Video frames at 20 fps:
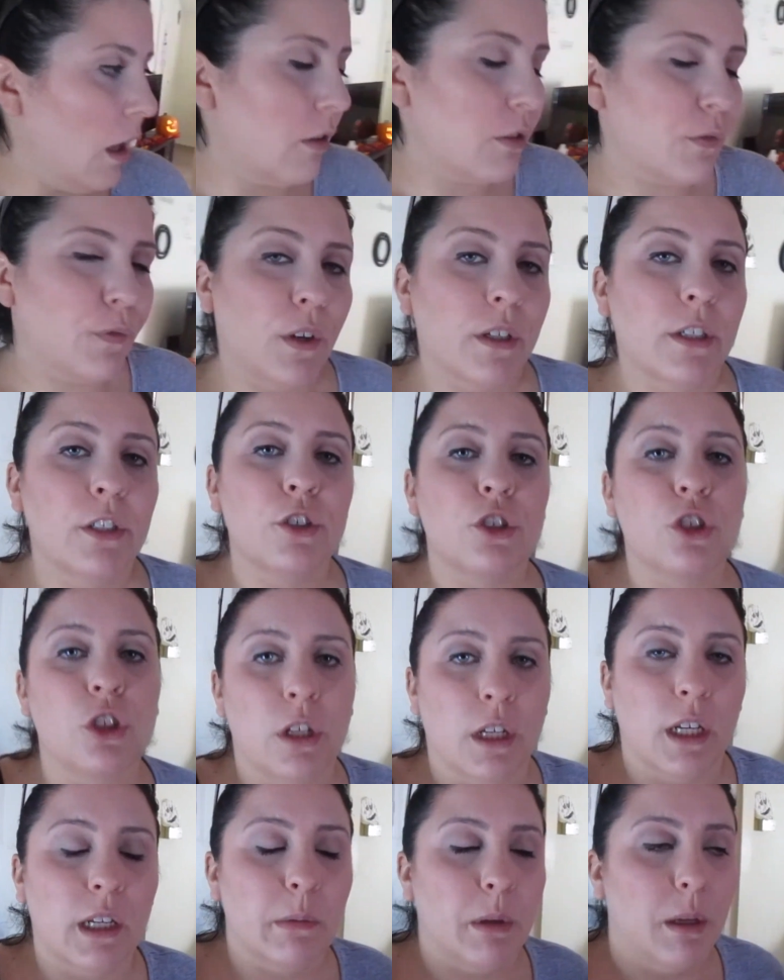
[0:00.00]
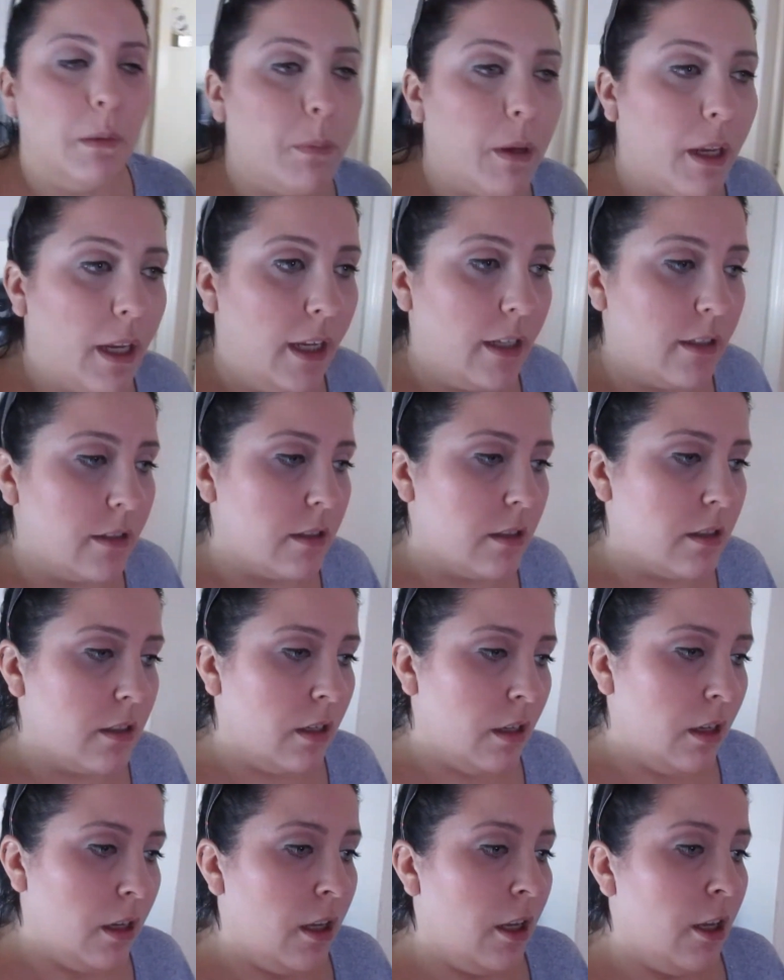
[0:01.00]
I was fucking shitting in my pants
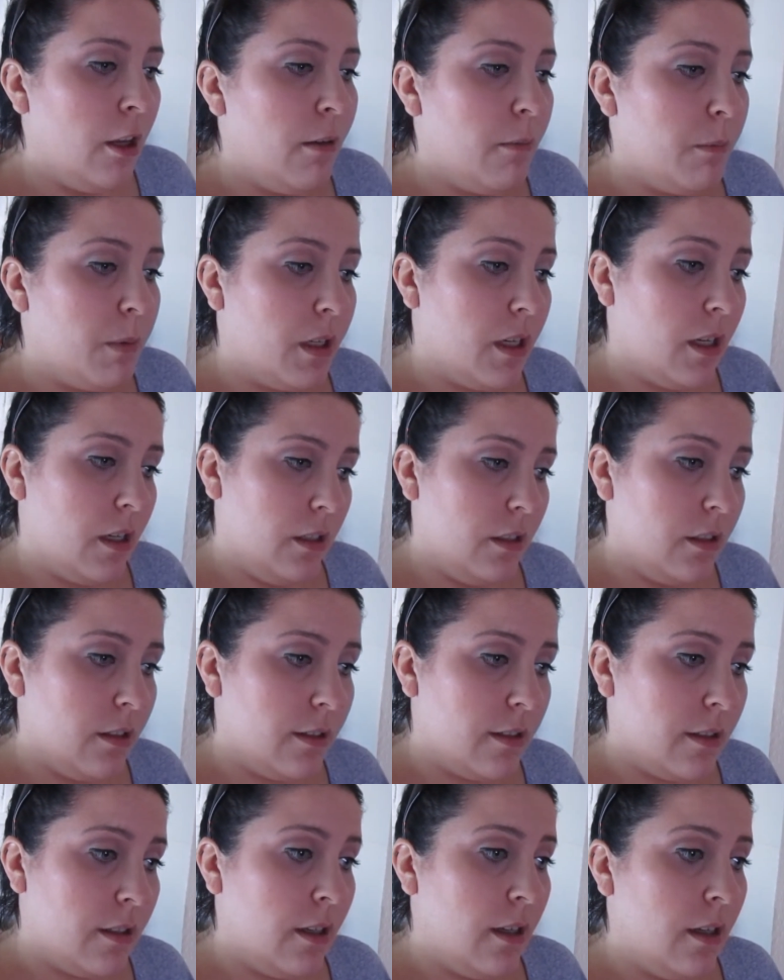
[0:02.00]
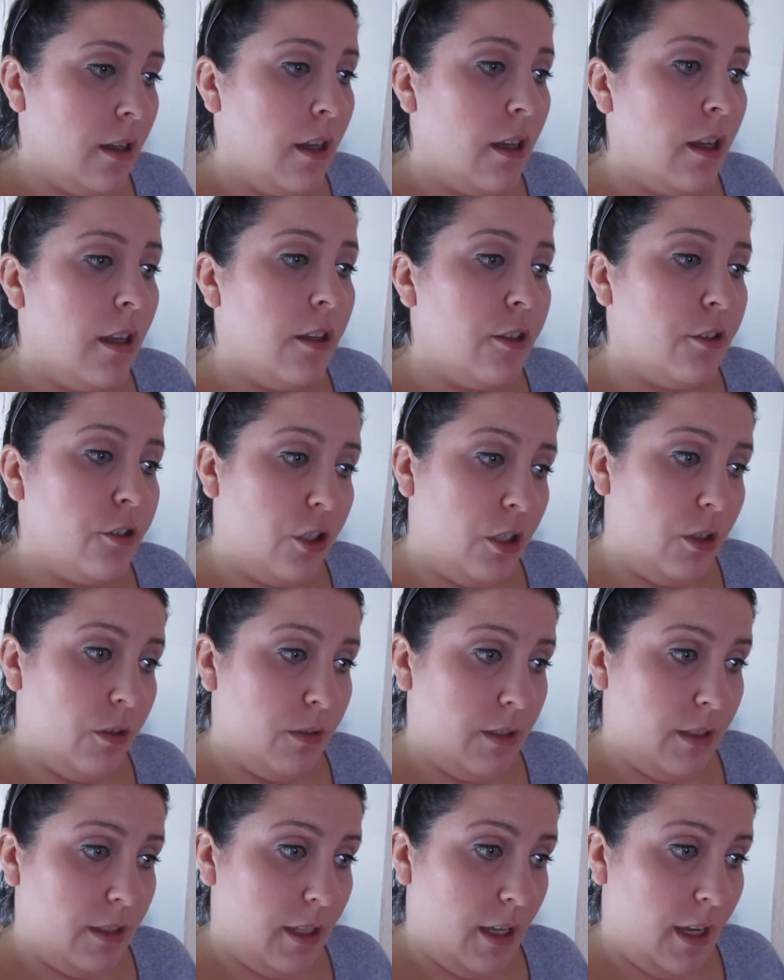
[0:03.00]
because
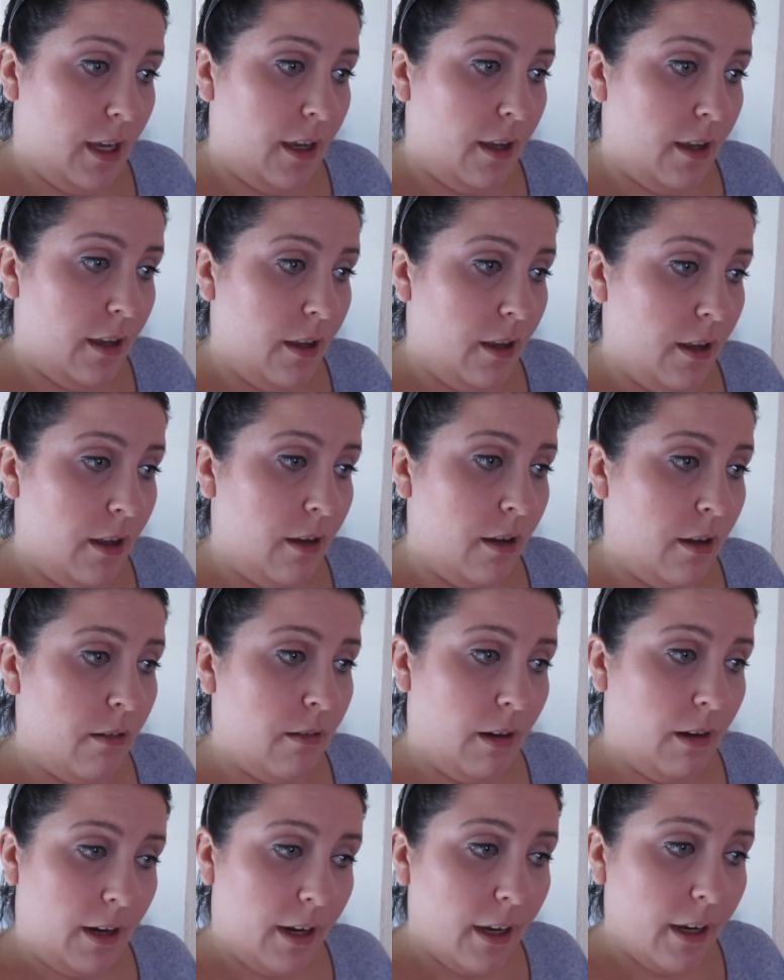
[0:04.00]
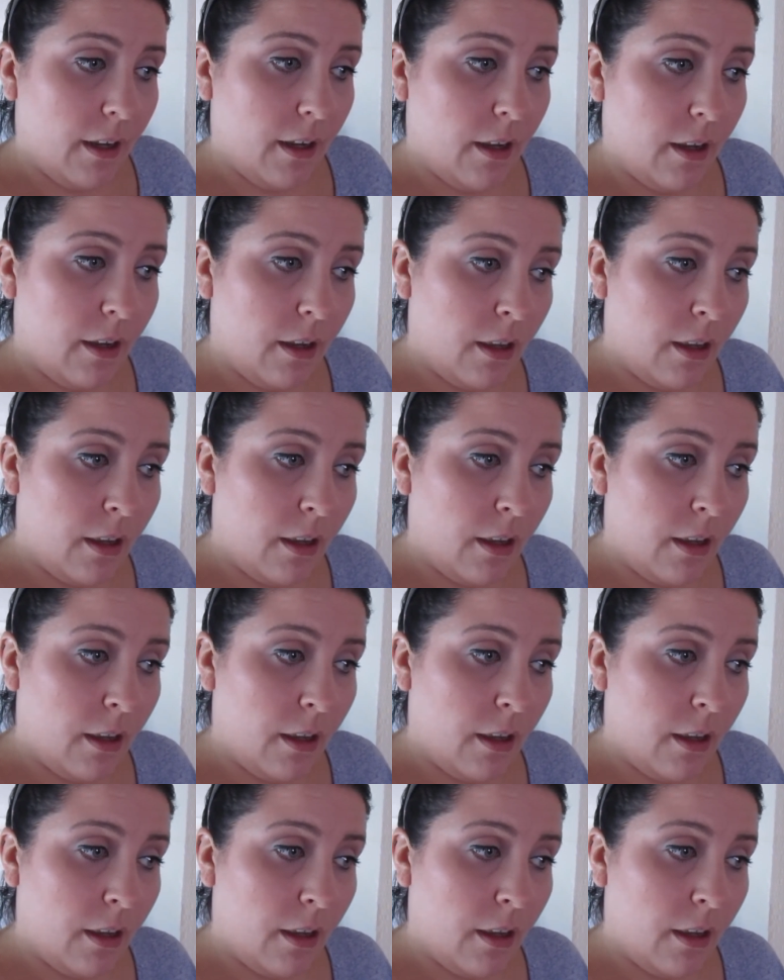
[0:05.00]
Gio did that, right?